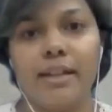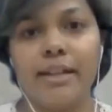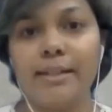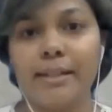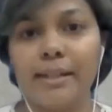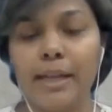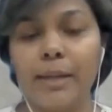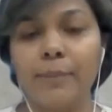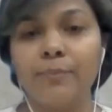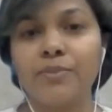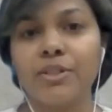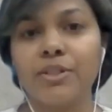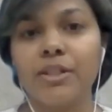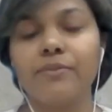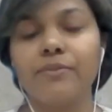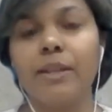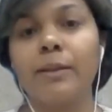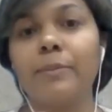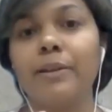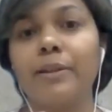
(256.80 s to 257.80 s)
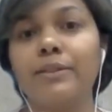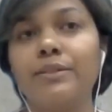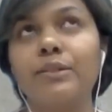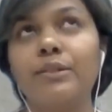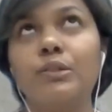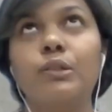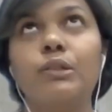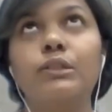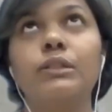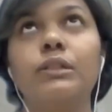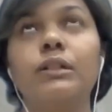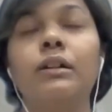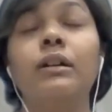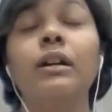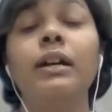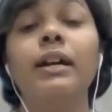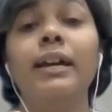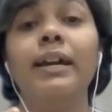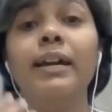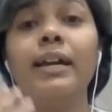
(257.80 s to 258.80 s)
keeps shifting basis on the
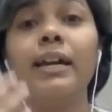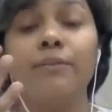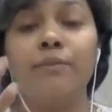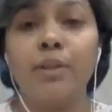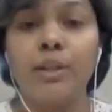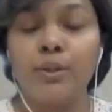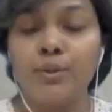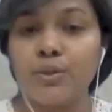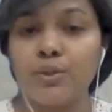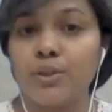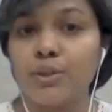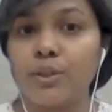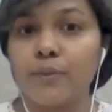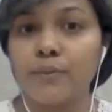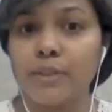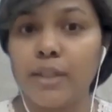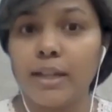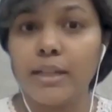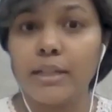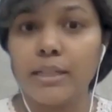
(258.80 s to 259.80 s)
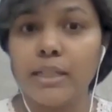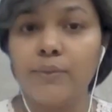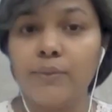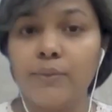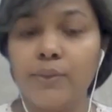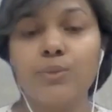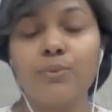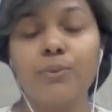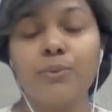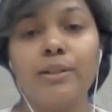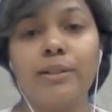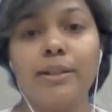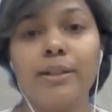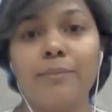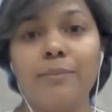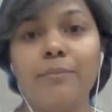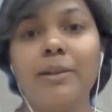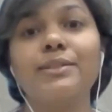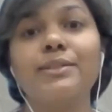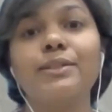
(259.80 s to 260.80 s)
evolution of the individual and
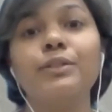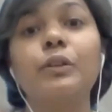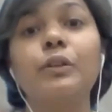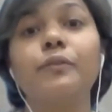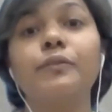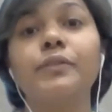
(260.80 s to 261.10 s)
basis of